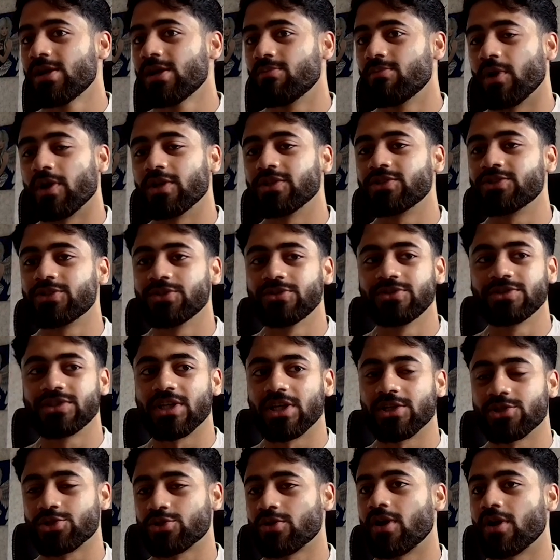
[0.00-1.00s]
But as soon as
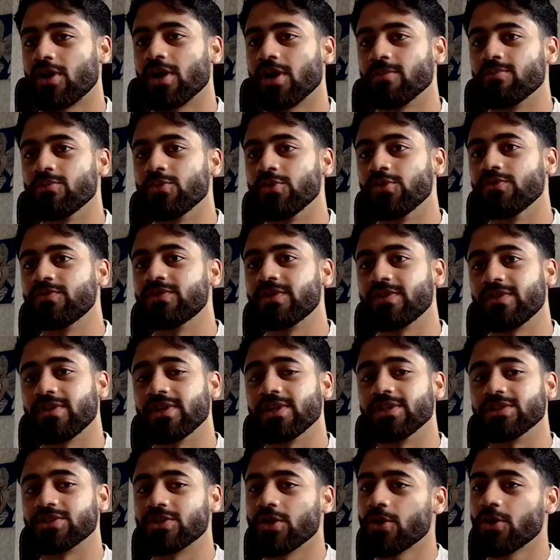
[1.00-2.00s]
I try and move to
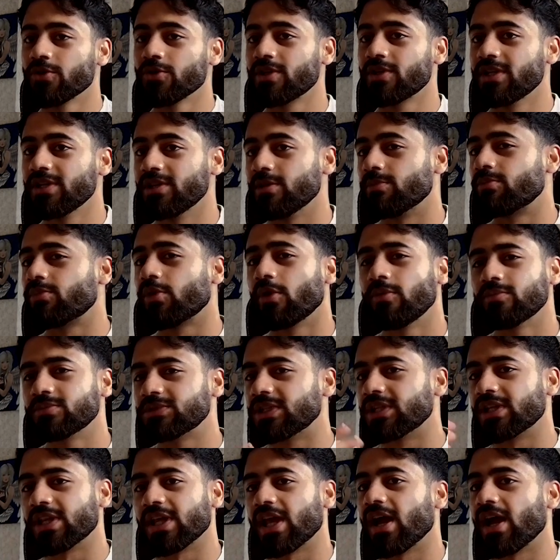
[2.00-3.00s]
things locally, the prompts
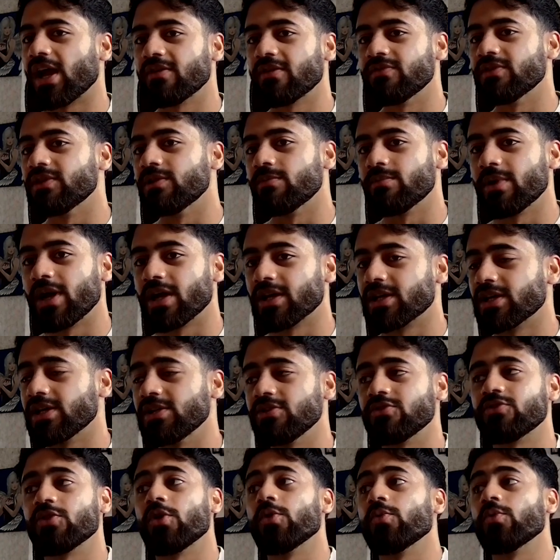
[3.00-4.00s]
that they have in the
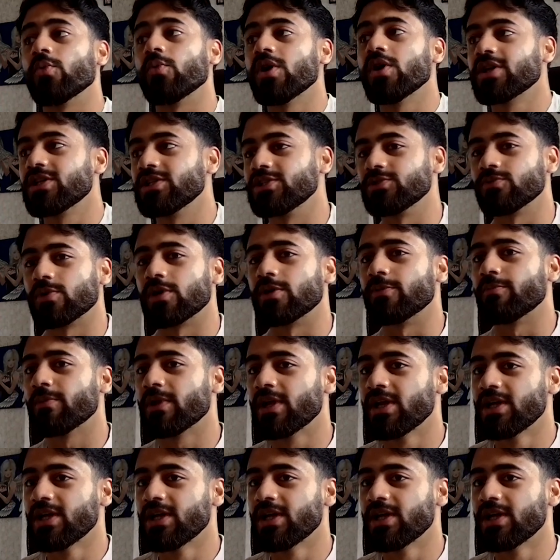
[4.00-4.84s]
backend don't work as well.